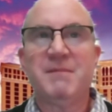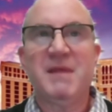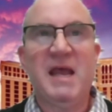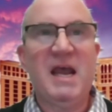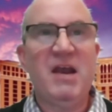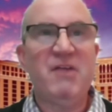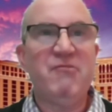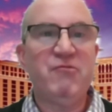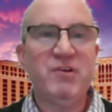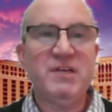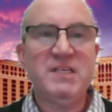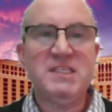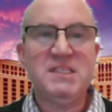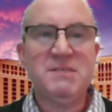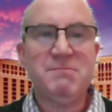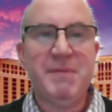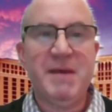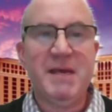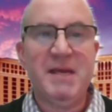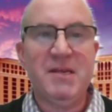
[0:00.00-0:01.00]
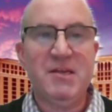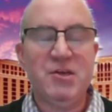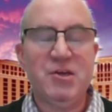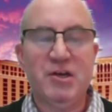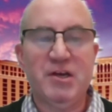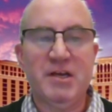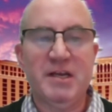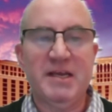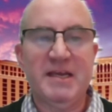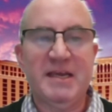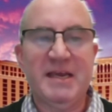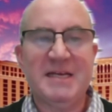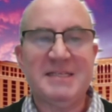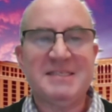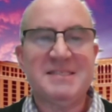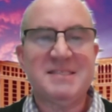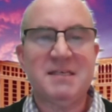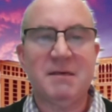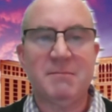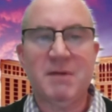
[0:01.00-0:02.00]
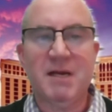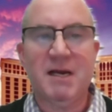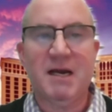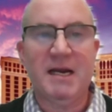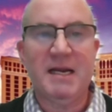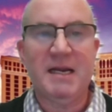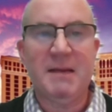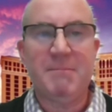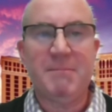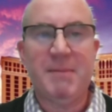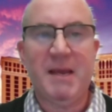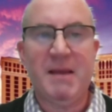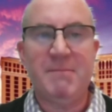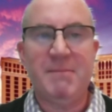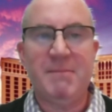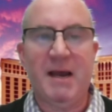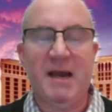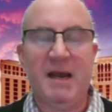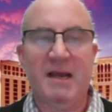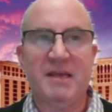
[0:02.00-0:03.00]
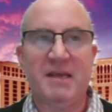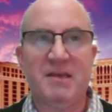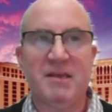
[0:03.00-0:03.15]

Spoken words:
every spin, you're going to get some kind of payback.